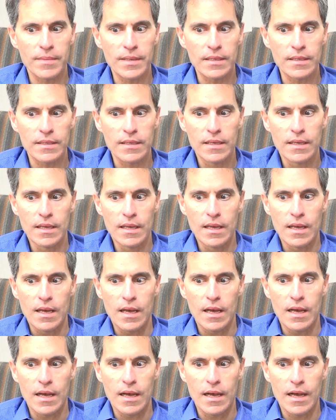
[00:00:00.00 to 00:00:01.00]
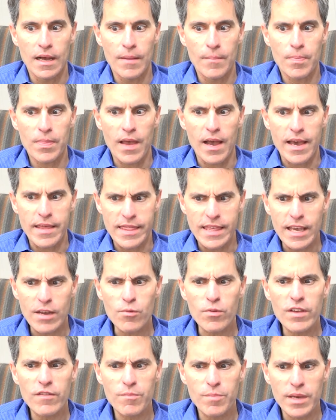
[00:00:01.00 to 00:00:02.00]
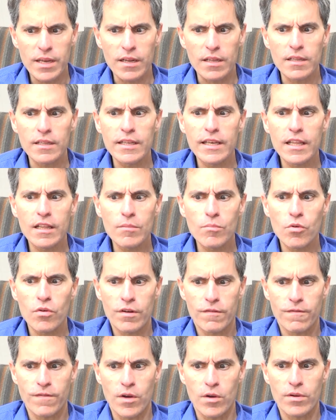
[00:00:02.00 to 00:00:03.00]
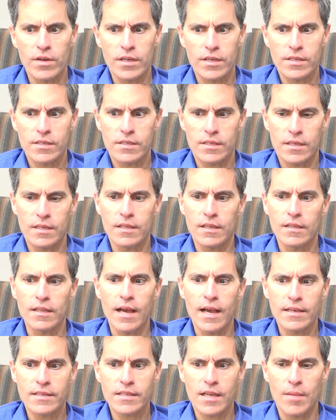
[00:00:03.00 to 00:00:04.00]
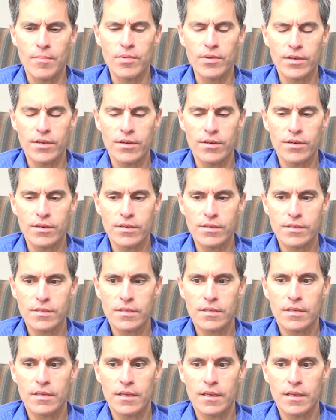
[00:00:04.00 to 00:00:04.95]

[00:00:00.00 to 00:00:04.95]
And I think we've been a little more focused in the last couple years,